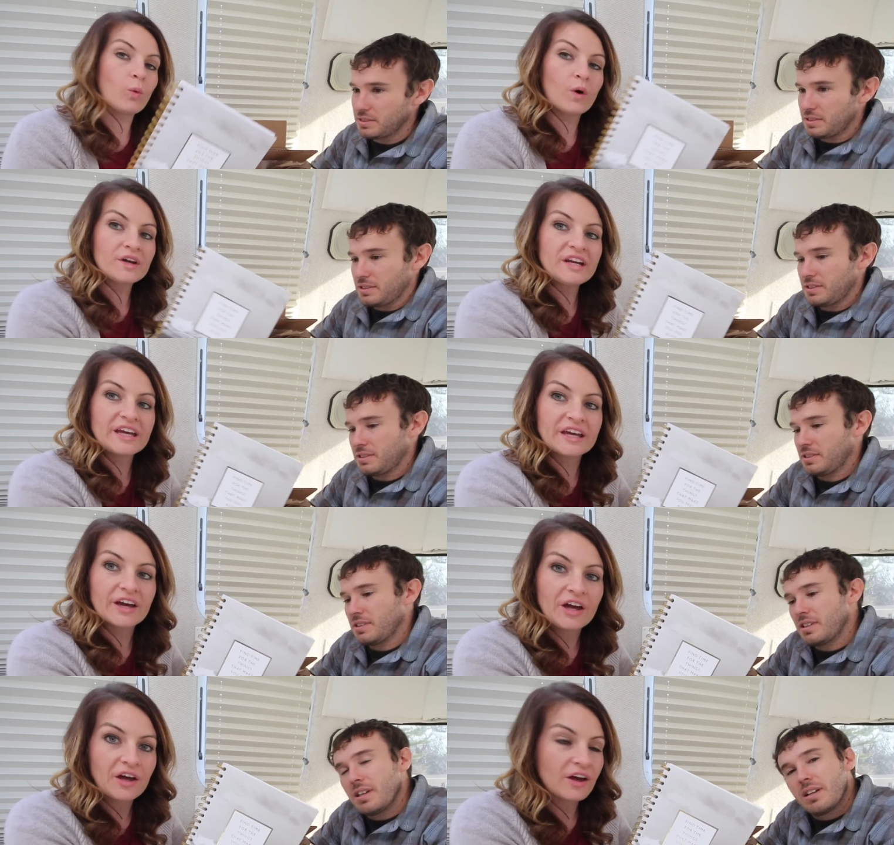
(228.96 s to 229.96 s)
Speaker 1: wanting
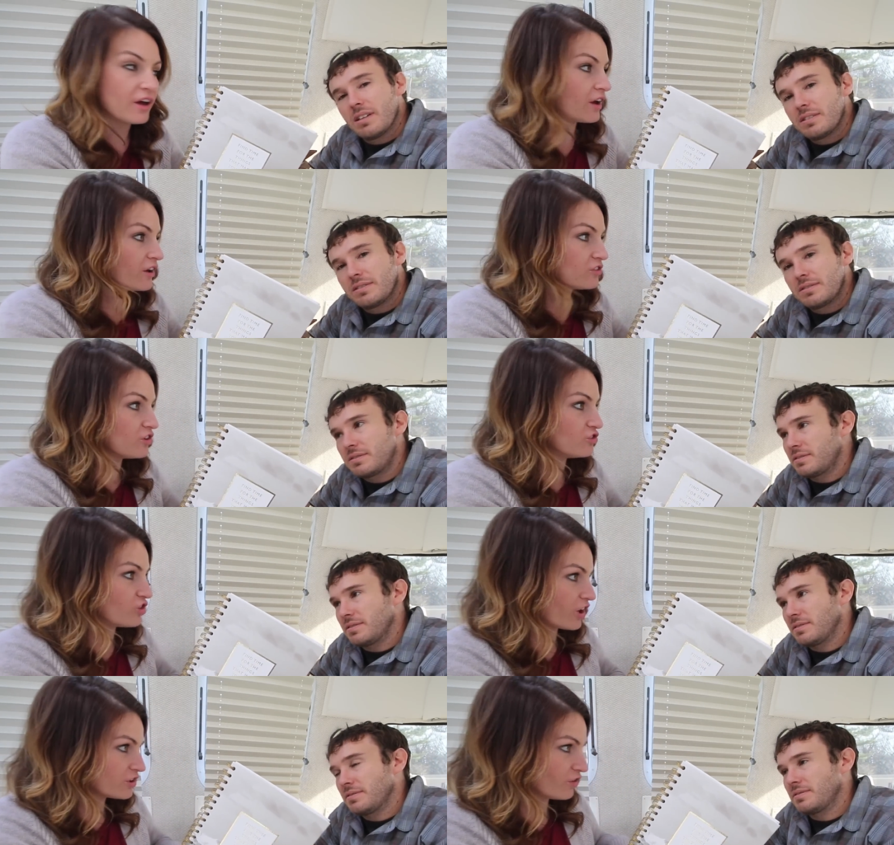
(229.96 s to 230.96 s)
to
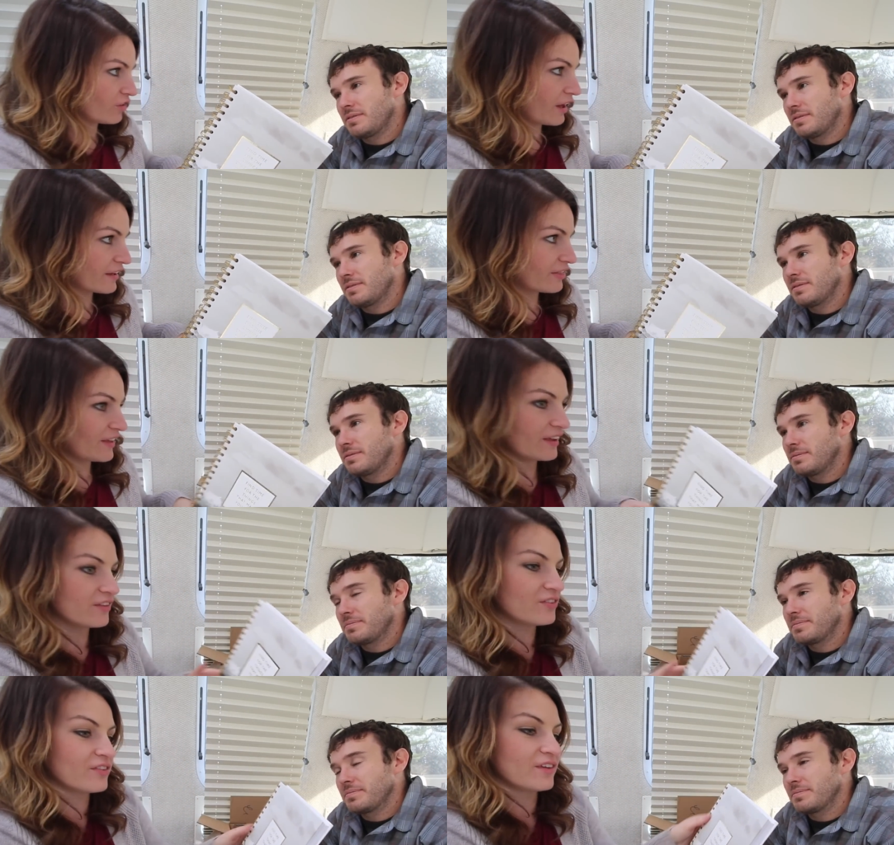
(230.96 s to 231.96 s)
journal like
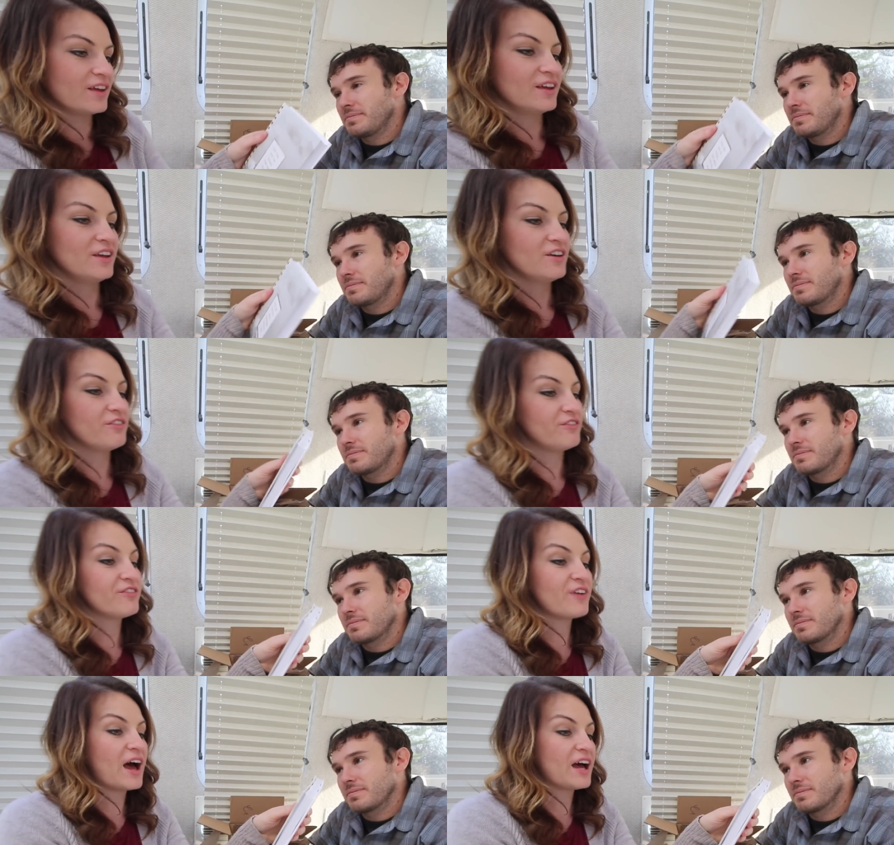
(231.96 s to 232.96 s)
this.
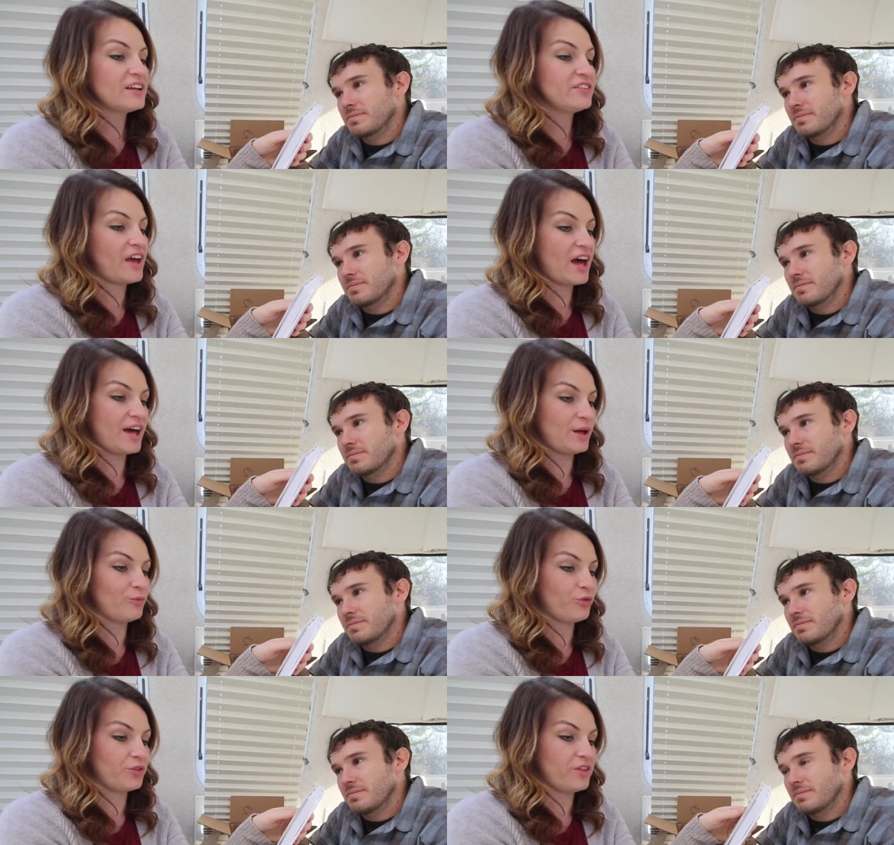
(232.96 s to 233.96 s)
Find
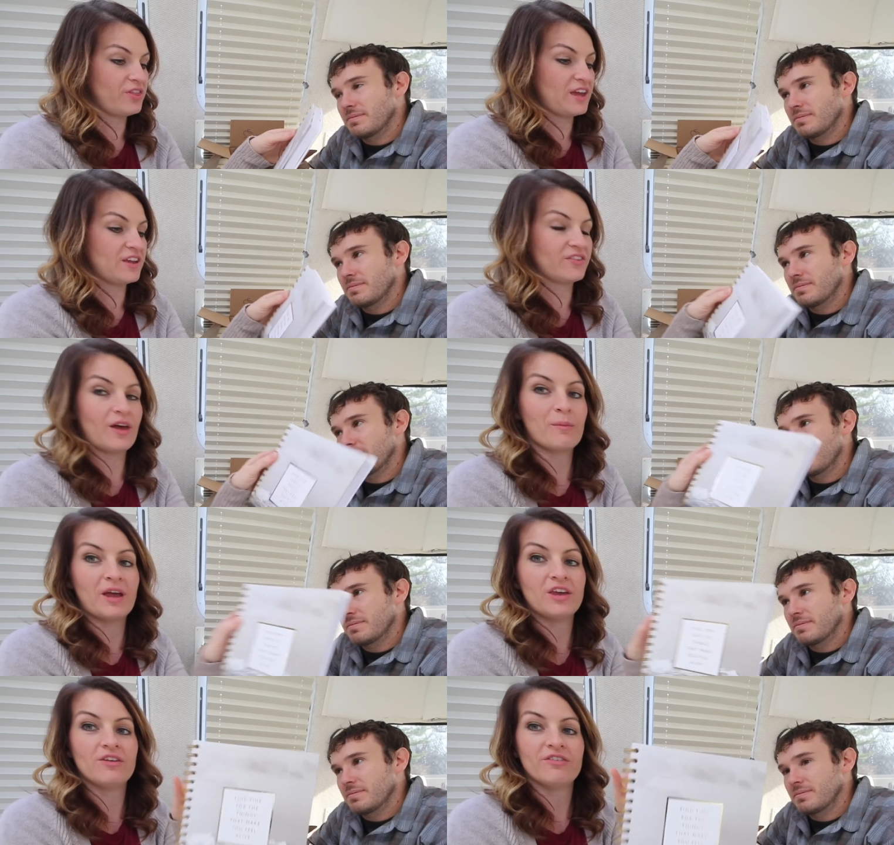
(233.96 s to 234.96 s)
time for the things that
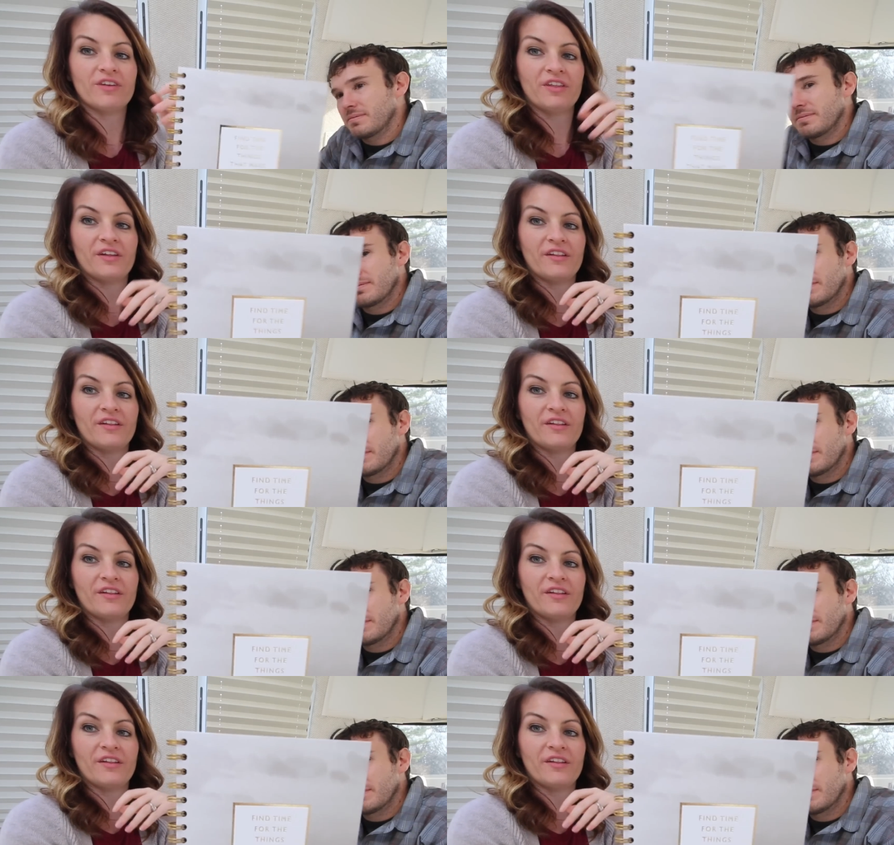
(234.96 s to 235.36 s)
make you feel